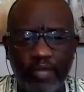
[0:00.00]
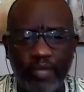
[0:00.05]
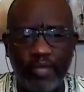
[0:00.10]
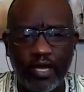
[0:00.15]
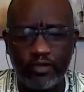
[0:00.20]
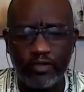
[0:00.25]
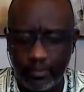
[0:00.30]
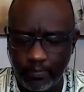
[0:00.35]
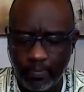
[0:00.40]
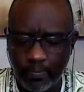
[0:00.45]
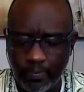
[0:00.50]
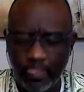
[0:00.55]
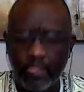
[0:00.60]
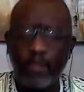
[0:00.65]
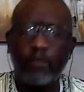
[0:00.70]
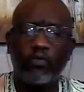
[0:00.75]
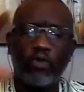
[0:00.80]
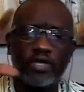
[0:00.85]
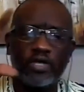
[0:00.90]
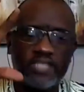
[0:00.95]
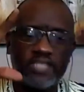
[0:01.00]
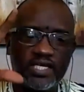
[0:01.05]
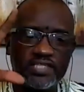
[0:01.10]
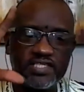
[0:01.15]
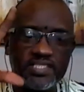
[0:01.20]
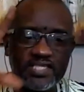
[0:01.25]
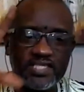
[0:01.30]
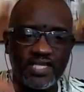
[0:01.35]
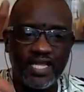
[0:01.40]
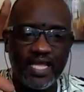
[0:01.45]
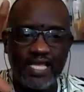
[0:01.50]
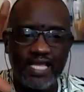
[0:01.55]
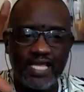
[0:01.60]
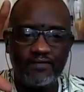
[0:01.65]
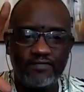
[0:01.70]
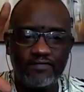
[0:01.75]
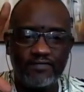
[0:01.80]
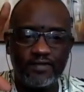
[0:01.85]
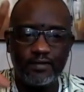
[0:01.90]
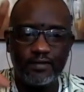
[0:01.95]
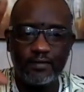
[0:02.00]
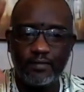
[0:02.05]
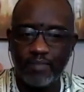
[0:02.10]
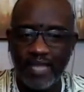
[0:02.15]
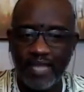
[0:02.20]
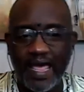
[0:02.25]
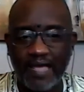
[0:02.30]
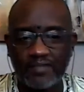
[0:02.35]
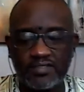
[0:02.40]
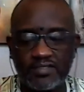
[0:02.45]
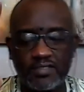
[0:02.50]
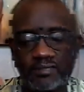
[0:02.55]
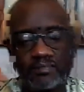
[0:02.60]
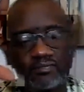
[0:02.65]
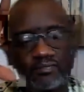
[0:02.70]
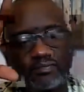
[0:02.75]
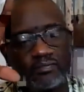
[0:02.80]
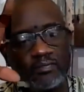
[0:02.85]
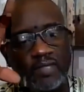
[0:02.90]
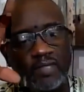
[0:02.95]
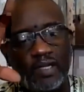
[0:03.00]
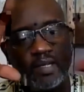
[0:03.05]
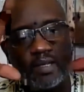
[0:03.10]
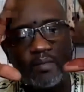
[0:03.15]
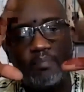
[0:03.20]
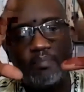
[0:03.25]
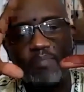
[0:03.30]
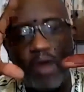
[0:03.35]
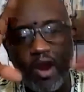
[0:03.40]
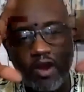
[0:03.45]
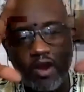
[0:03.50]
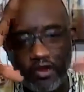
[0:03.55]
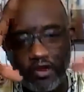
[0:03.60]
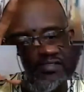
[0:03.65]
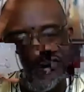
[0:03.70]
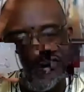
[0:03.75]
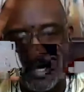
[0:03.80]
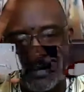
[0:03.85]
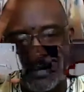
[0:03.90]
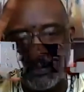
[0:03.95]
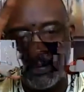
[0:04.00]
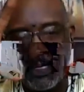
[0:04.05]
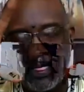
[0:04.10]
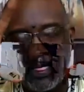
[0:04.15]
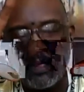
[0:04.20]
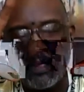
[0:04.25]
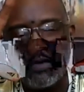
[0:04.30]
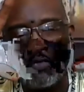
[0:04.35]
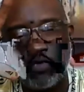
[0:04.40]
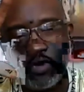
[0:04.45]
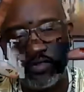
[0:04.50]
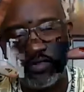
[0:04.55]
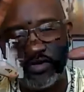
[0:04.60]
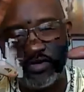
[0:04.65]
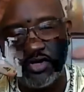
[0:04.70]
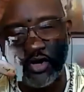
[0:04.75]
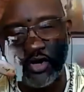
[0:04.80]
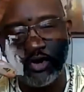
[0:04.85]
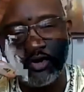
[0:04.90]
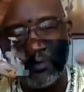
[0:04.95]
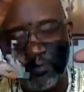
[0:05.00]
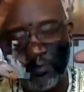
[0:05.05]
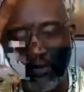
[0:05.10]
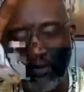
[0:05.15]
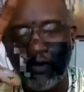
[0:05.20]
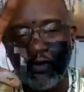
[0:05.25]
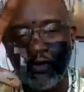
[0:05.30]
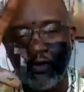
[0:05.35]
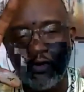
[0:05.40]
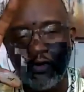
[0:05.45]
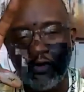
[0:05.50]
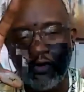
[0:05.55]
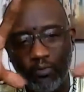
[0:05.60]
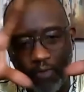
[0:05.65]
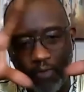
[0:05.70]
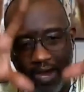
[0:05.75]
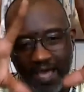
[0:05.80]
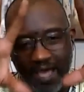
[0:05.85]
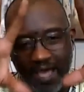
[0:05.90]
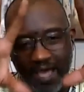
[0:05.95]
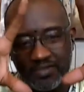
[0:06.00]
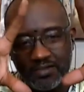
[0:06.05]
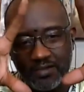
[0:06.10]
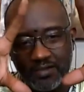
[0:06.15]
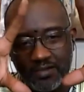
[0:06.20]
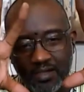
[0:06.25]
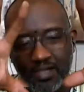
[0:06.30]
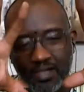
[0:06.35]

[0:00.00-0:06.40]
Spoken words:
are so powerful, Bacon's Rebellion was enslaved Blacks partnering with